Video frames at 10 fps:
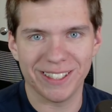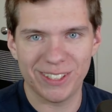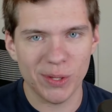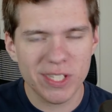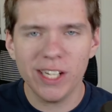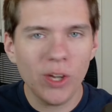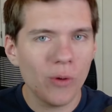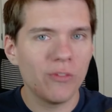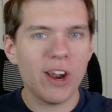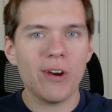So it's going to go
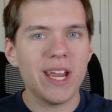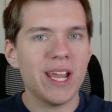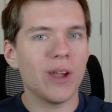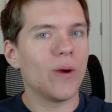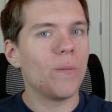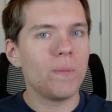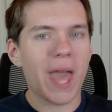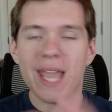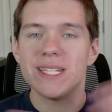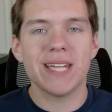very
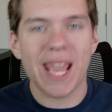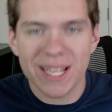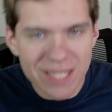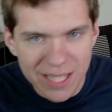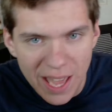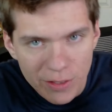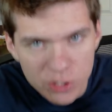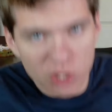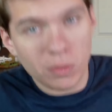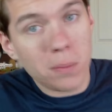hand in hand together.
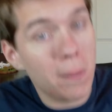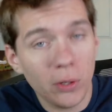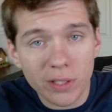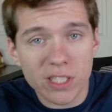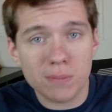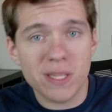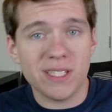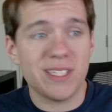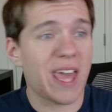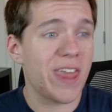So I'm going to be building this
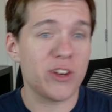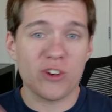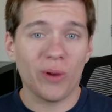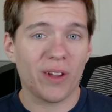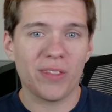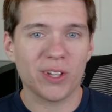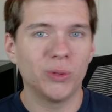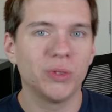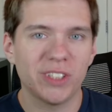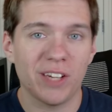business and then showing all the
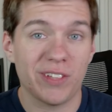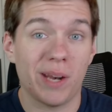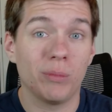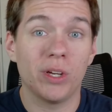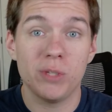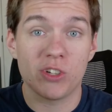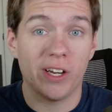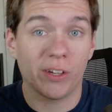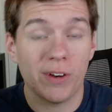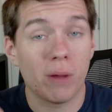cool stuff that I'm going to be trying
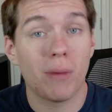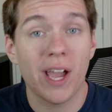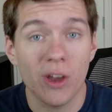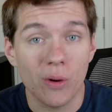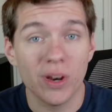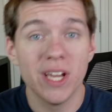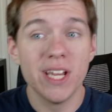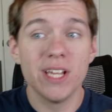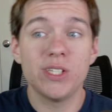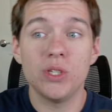to create on my own
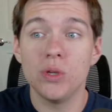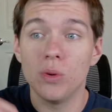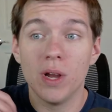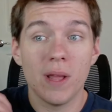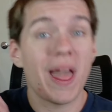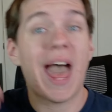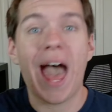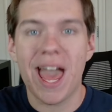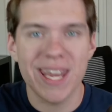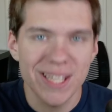to
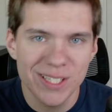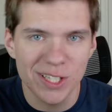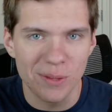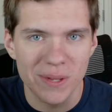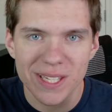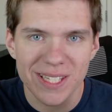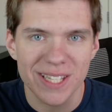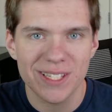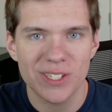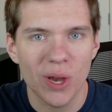add into the
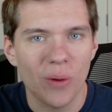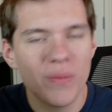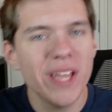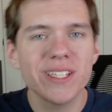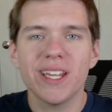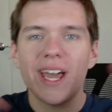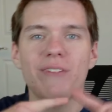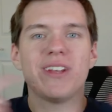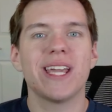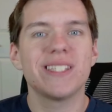business. So it's going to have
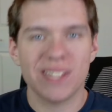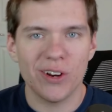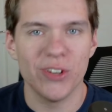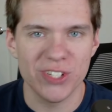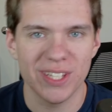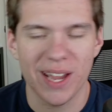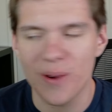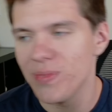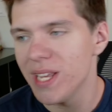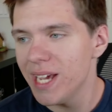a nice synergy there.
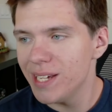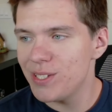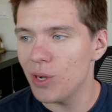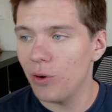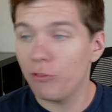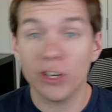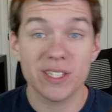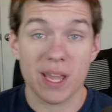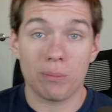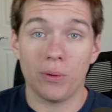So for
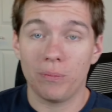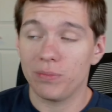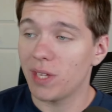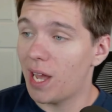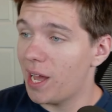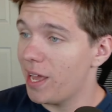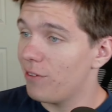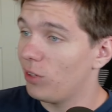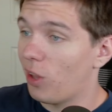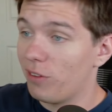example, I have
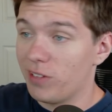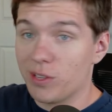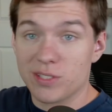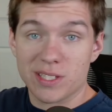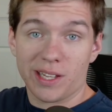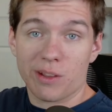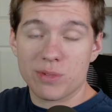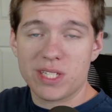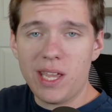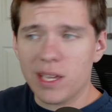a lot of Lego sets, like I was
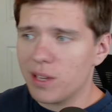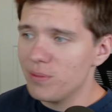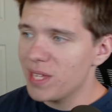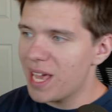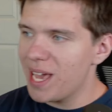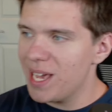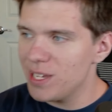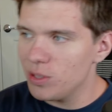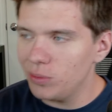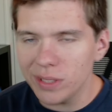saying.
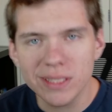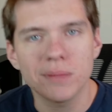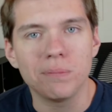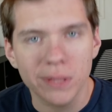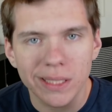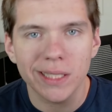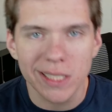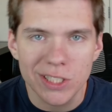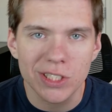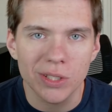And what is a big
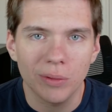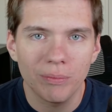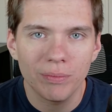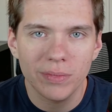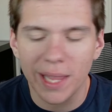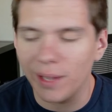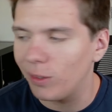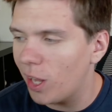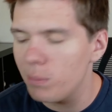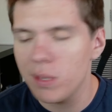issue that a
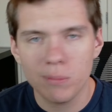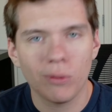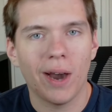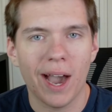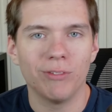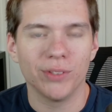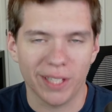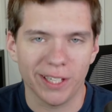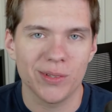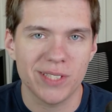lot of people have with
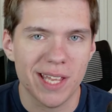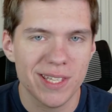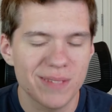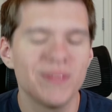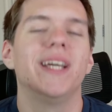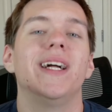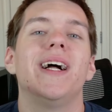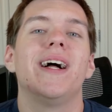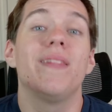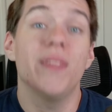Lego sets?
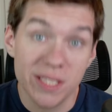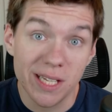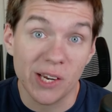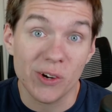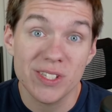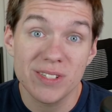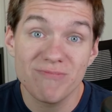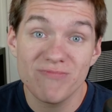The stickers.